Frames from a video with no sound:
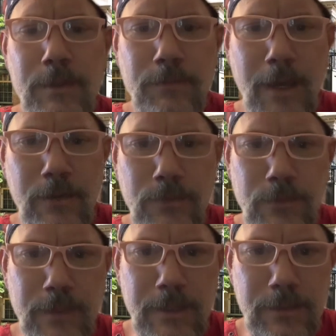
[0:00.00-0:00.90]
found on
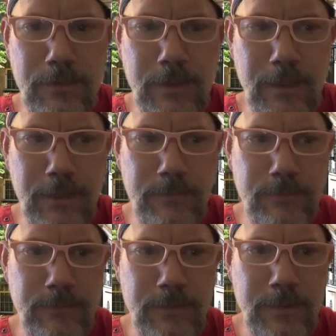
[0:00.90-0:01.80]
the internet,
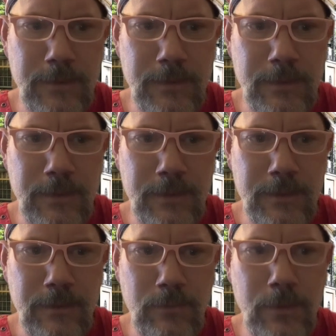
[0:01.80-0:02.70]

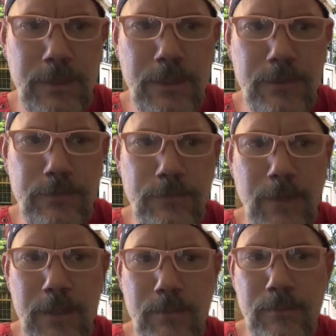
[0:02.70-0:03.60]
One year,
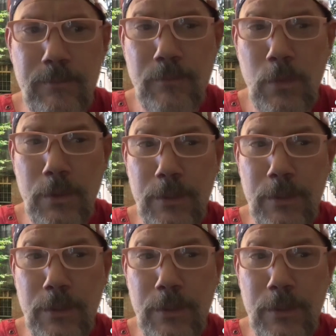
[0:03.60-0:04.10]
Savannah Morning